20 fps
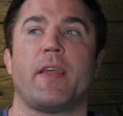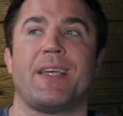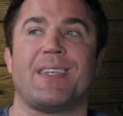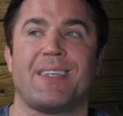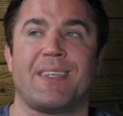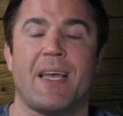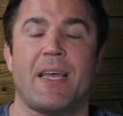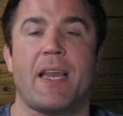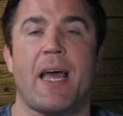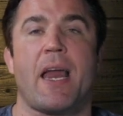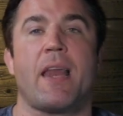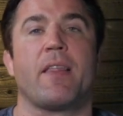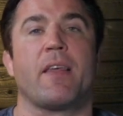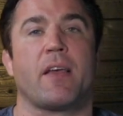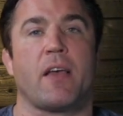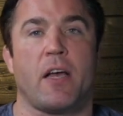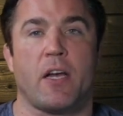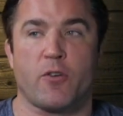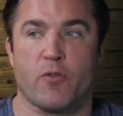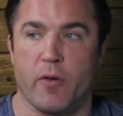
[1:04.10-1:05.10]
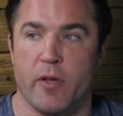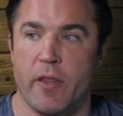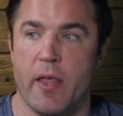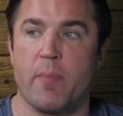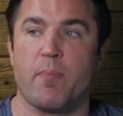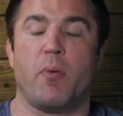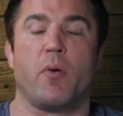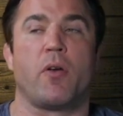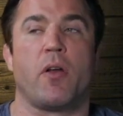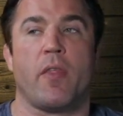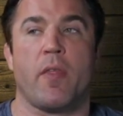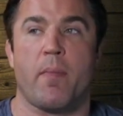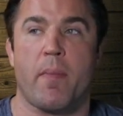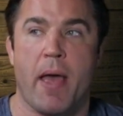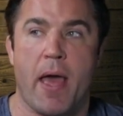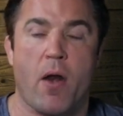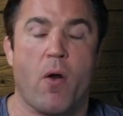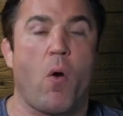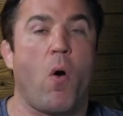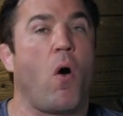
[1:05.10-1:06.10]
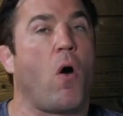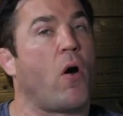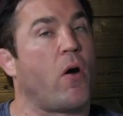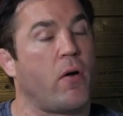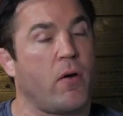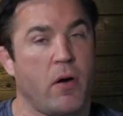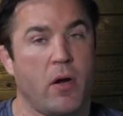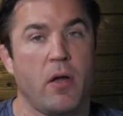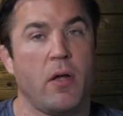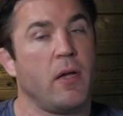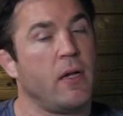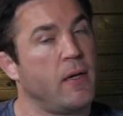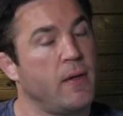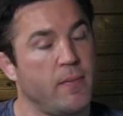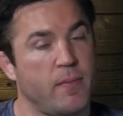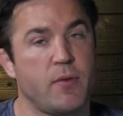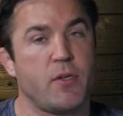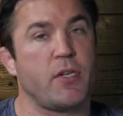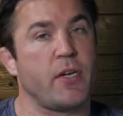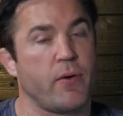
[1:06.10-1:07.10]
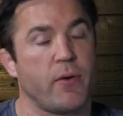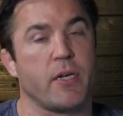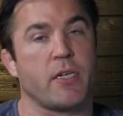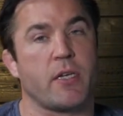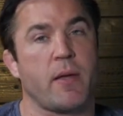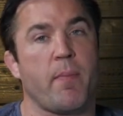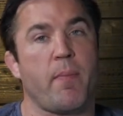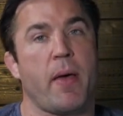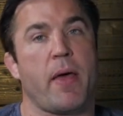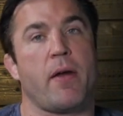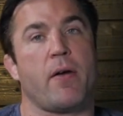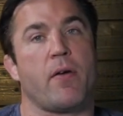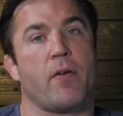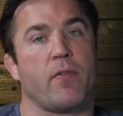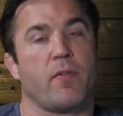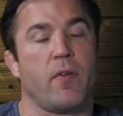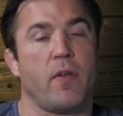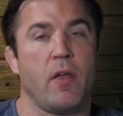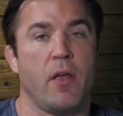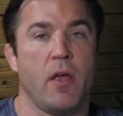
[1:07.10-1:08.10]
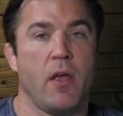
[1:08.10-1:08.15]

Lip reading: they send out of the country and they put on the mat are serious competitors.